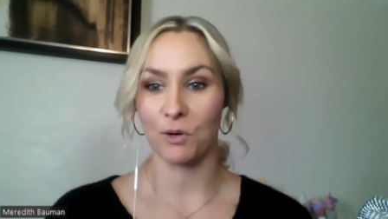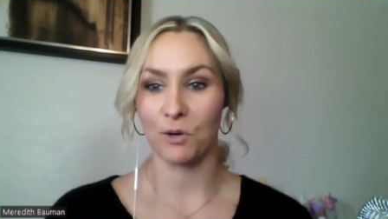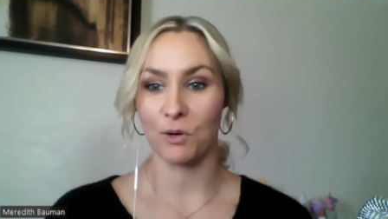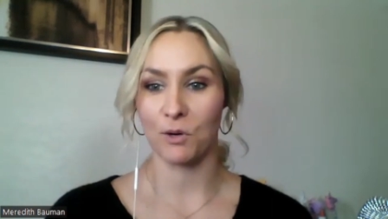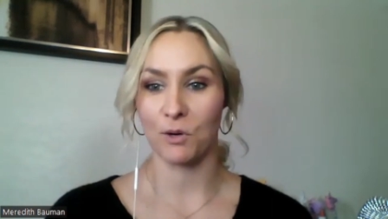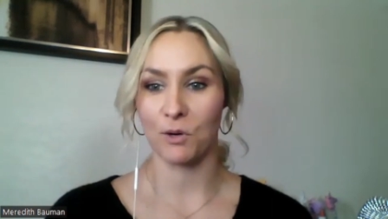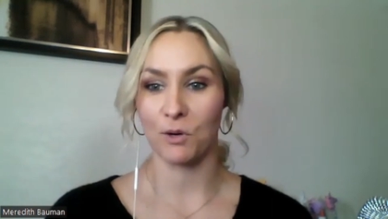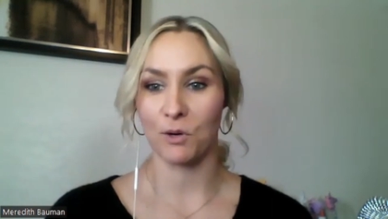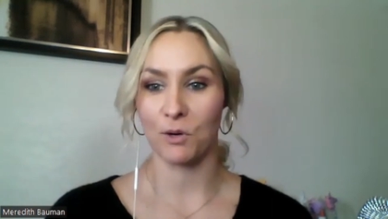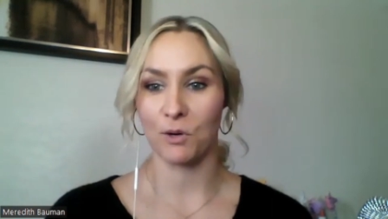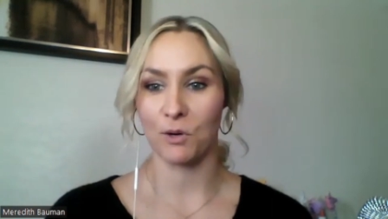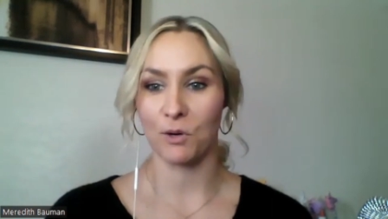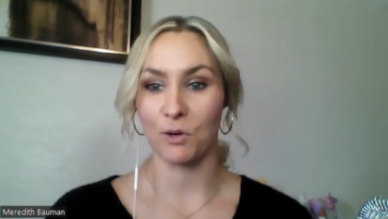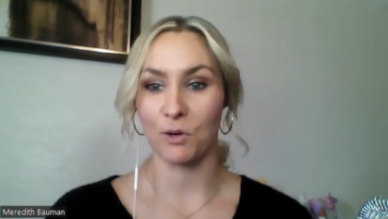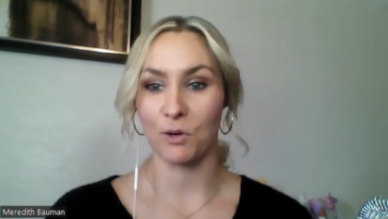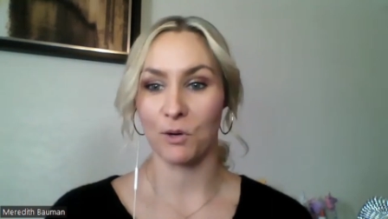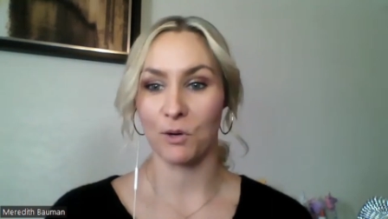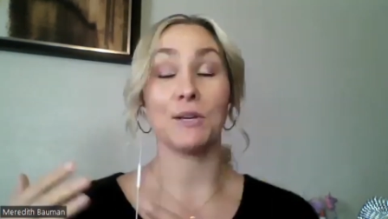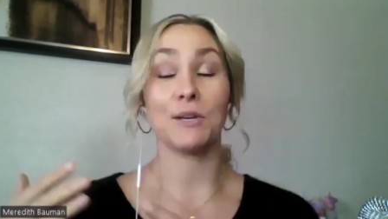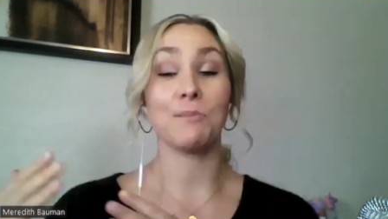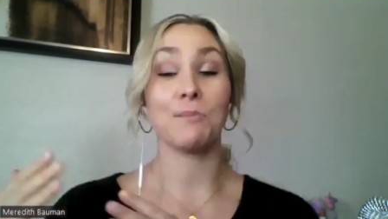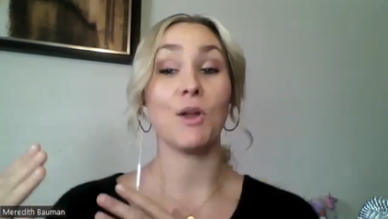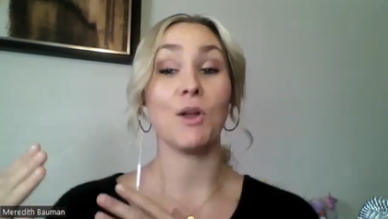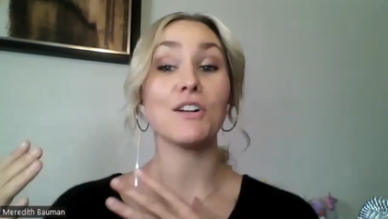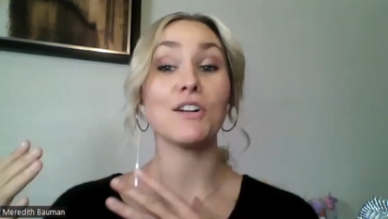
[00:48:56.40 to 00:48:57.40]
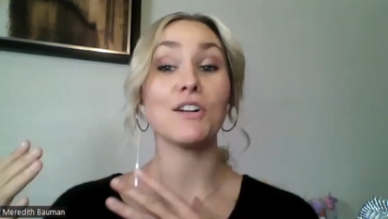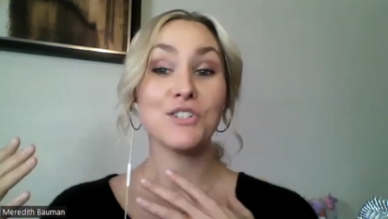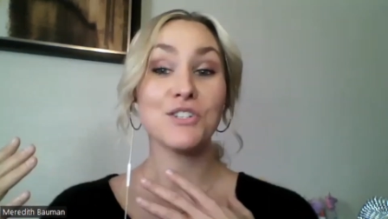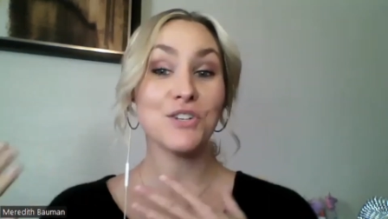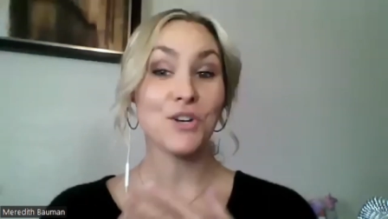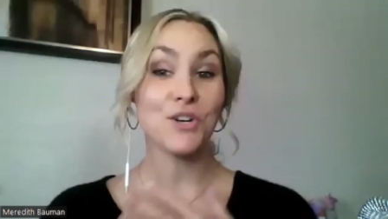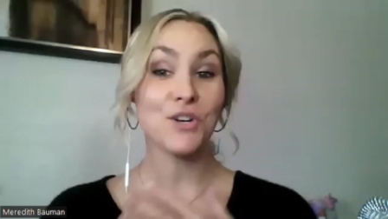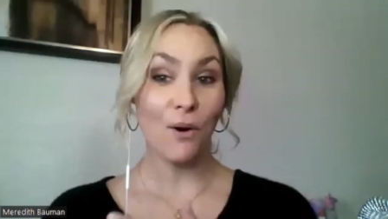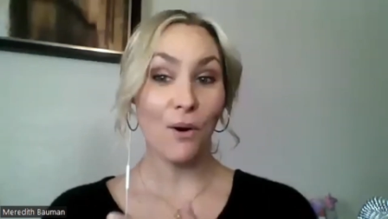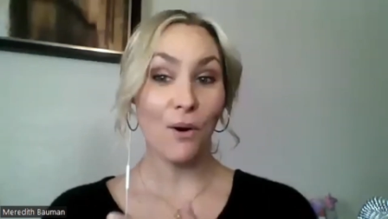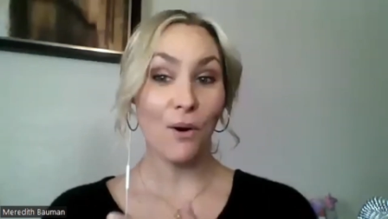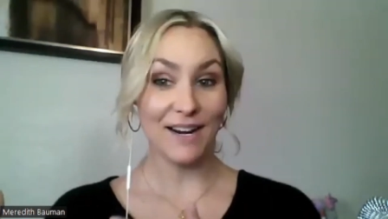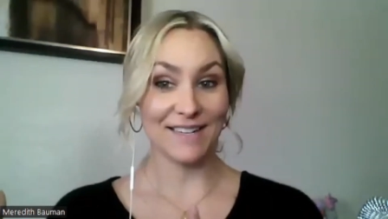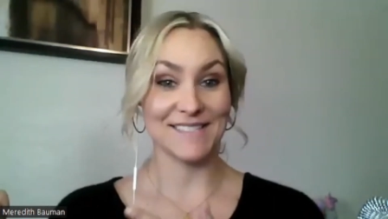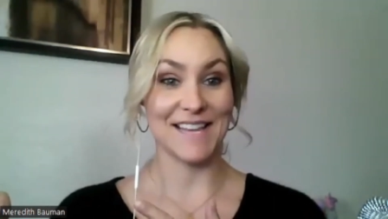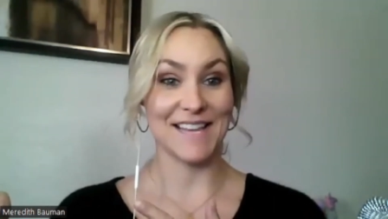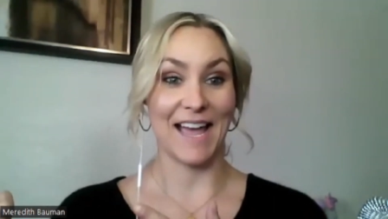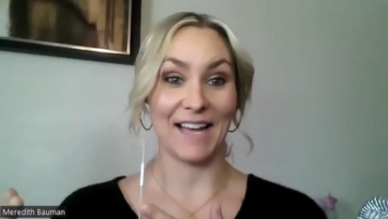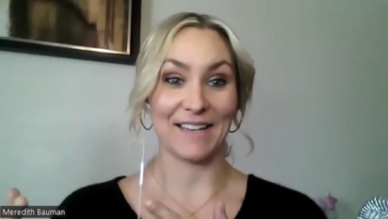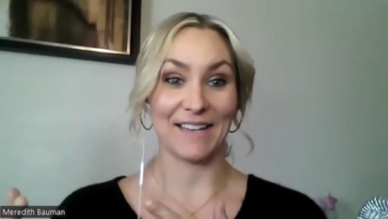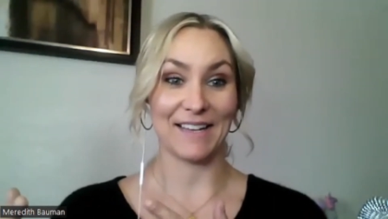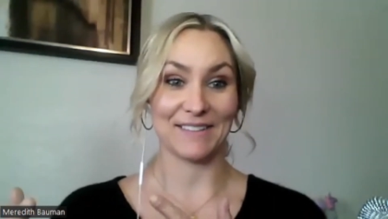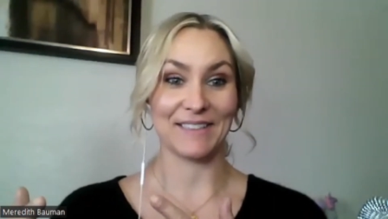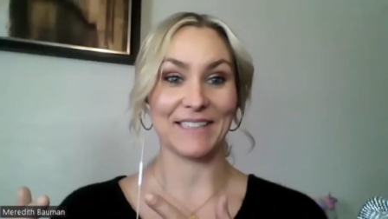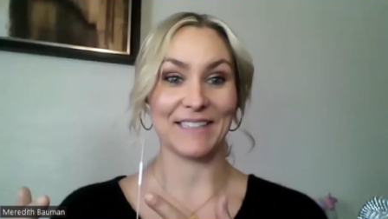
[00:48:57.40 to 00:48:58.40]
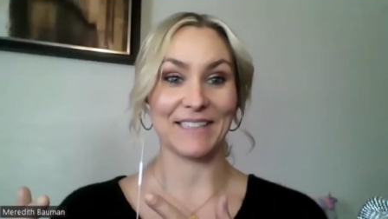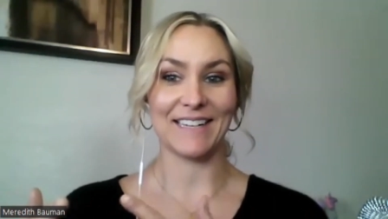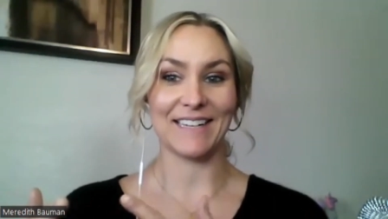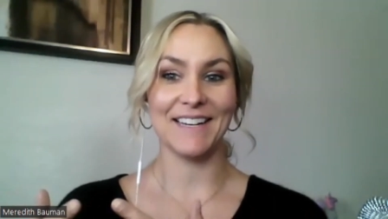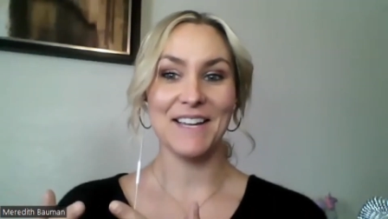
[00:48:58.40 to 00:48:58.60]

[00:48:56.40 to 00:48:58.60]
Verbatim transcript: So I'm not sure exactly